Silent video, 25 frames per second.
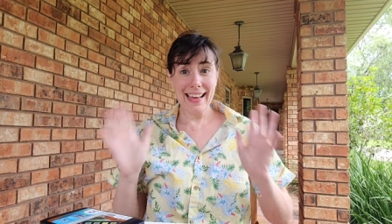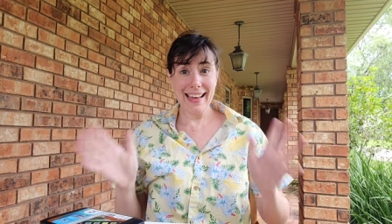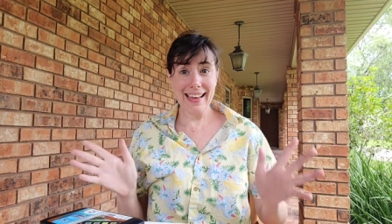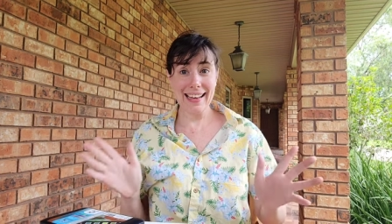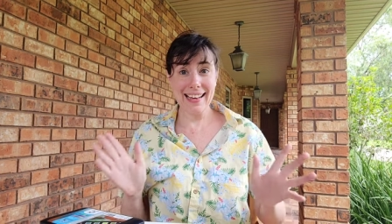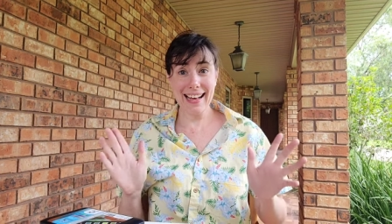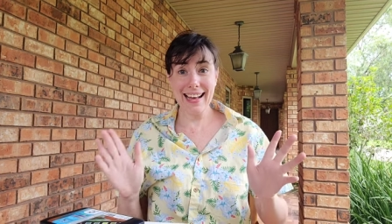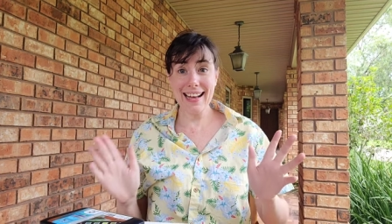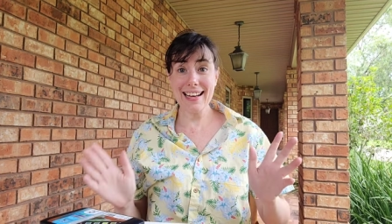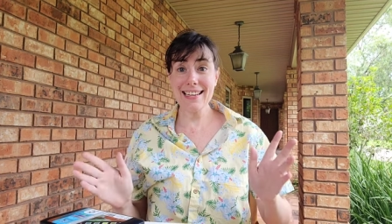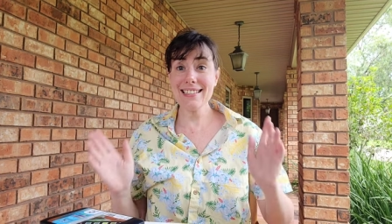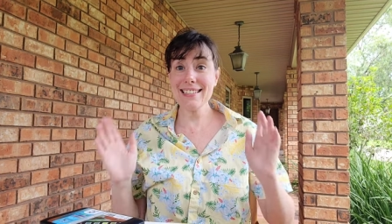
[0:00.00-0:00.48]

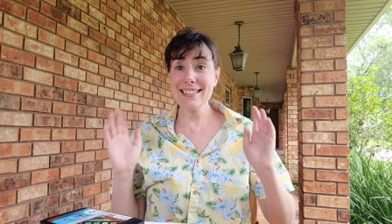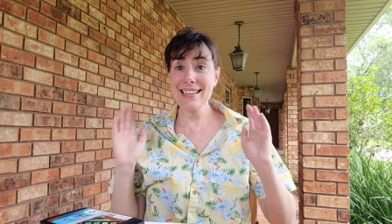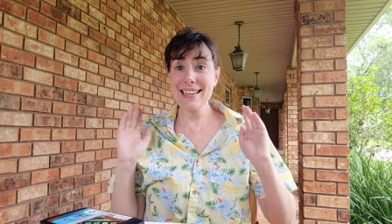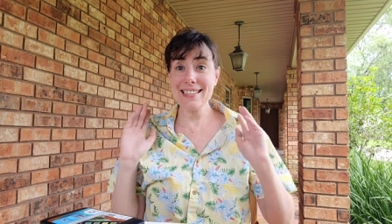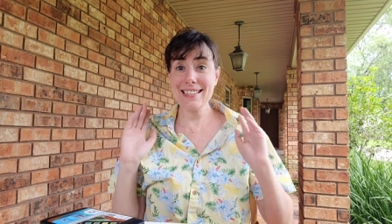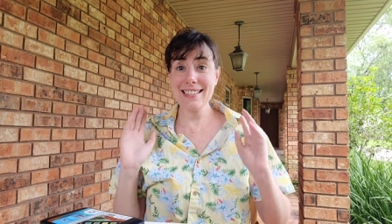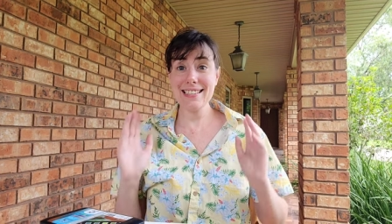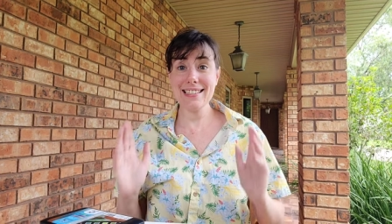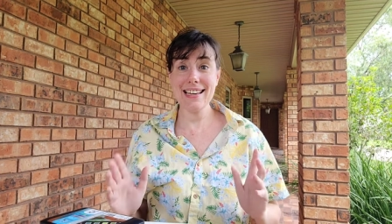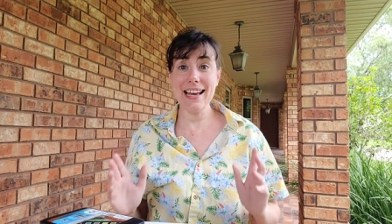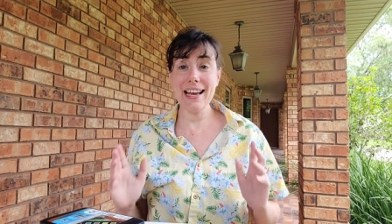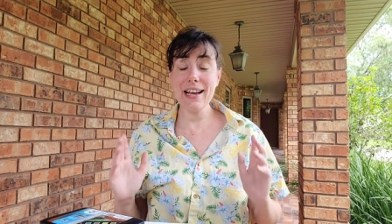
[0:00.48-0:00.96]
Hey guys,
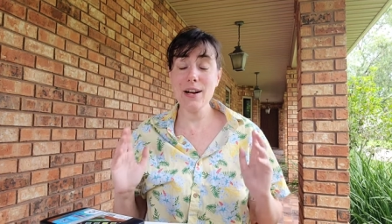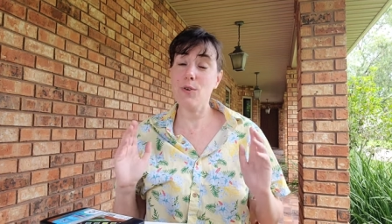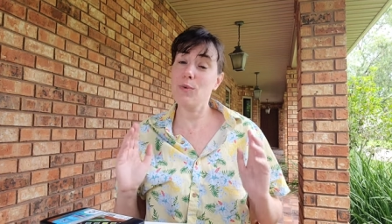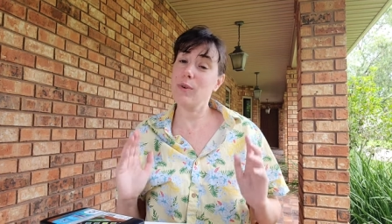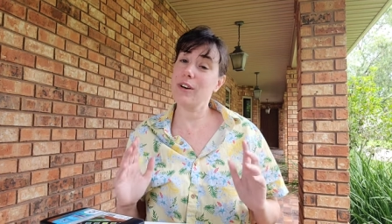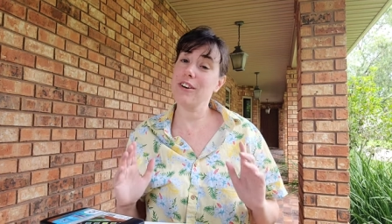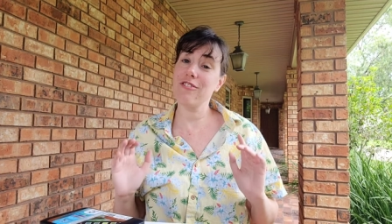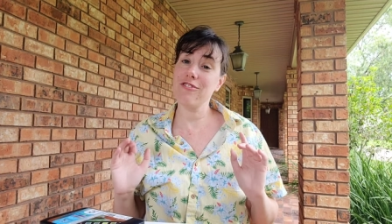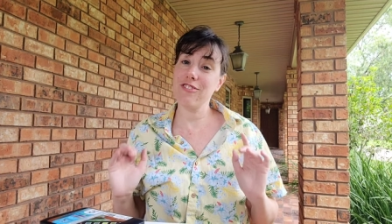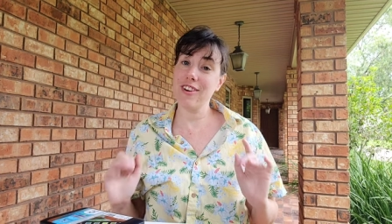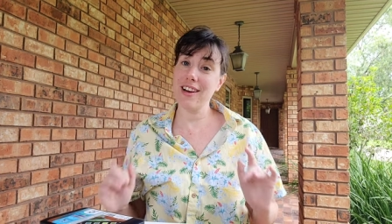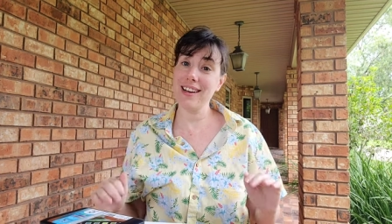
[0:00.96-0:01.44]
today
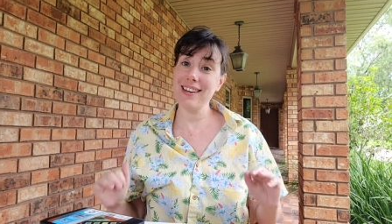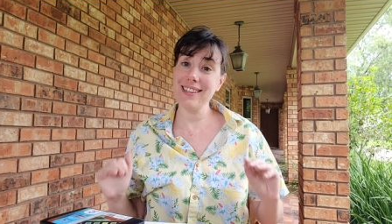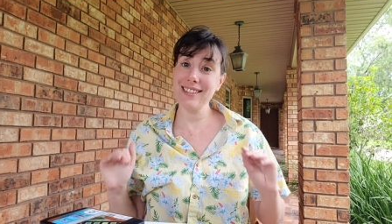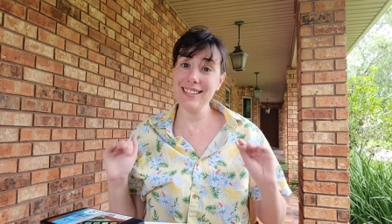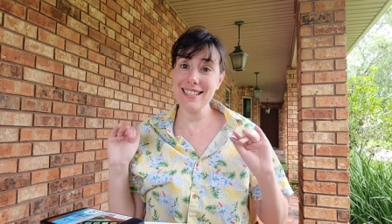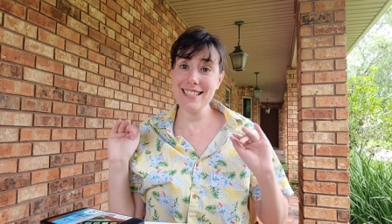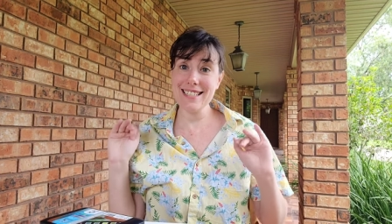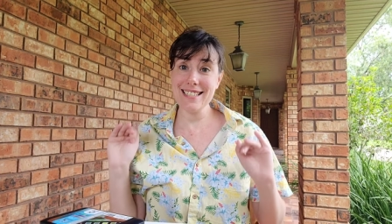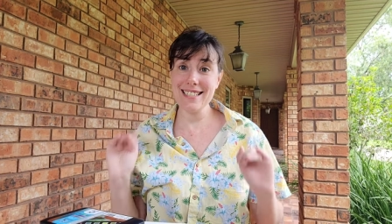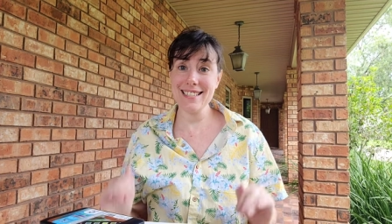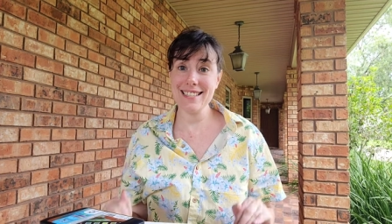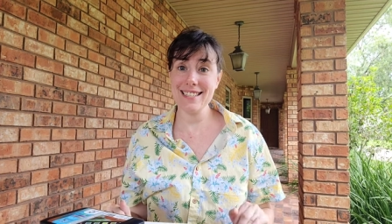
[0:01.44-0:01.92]
we're
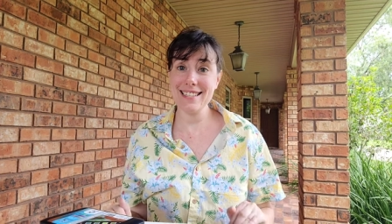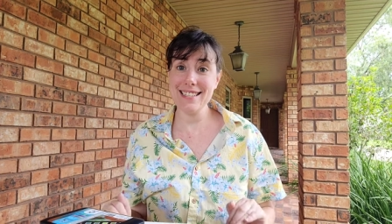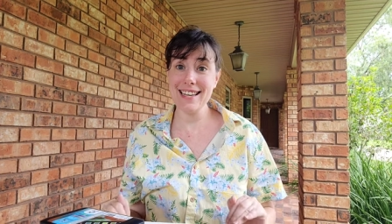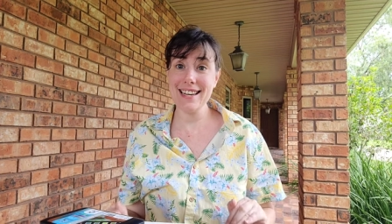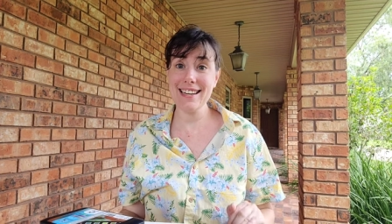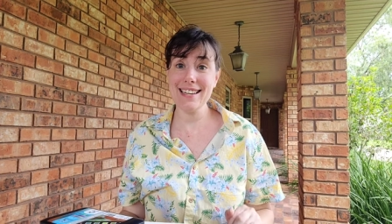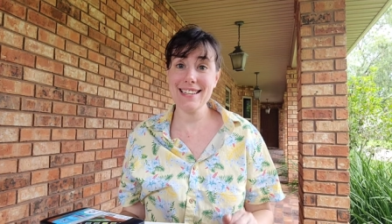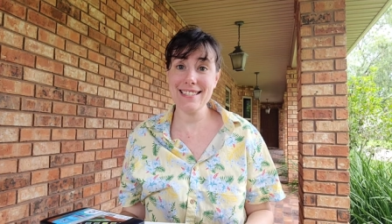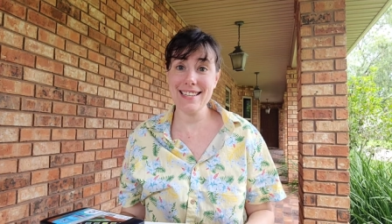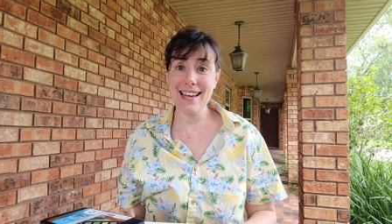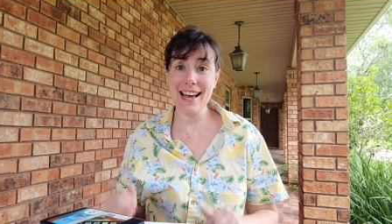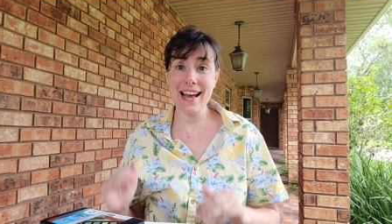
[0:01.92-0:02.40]
finally
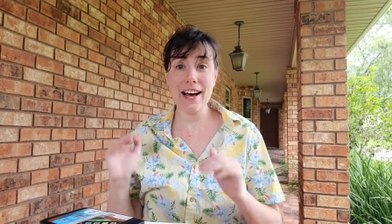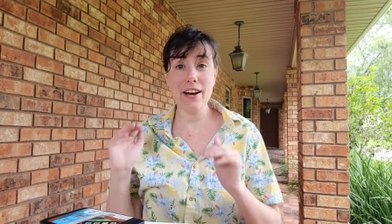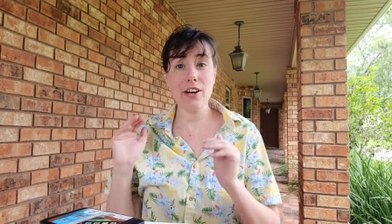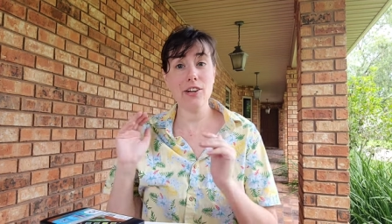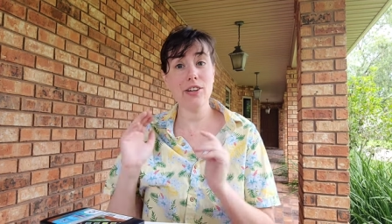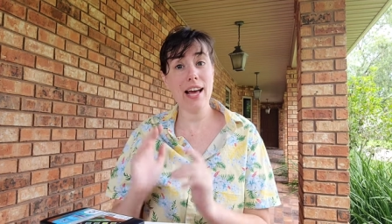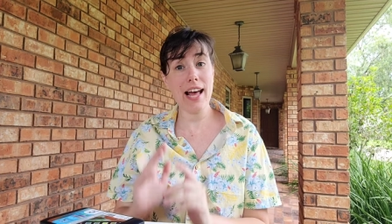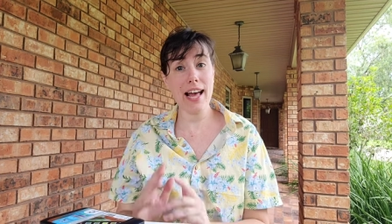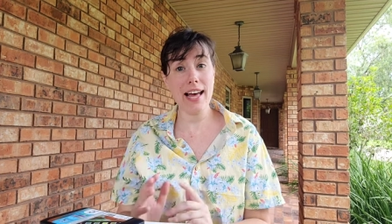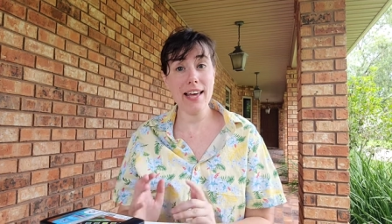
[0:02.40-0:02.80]
sitting down